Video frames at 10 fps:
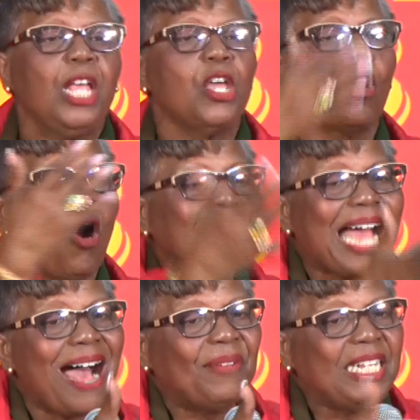you go to
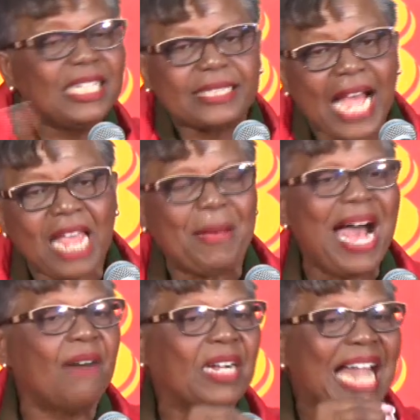have a little time and
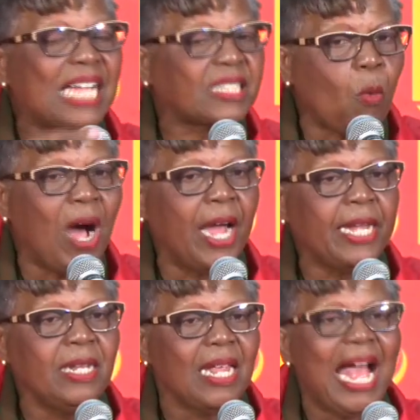have a glass of
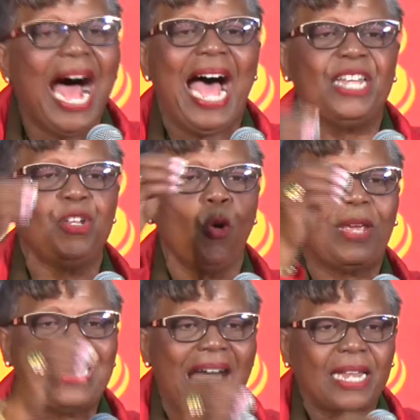wine, and you
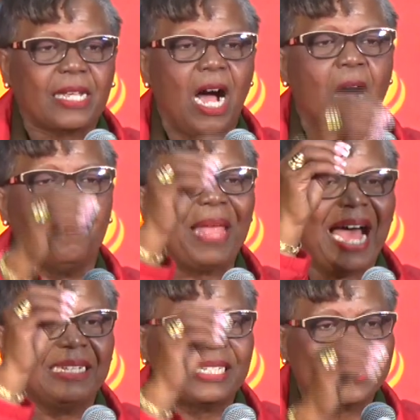can come
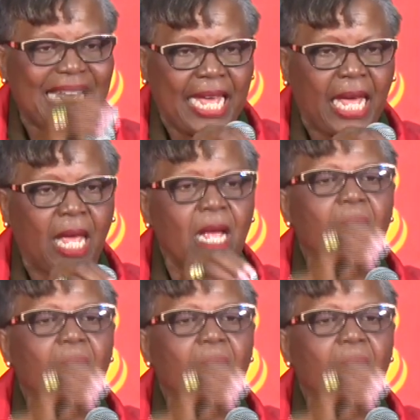and say,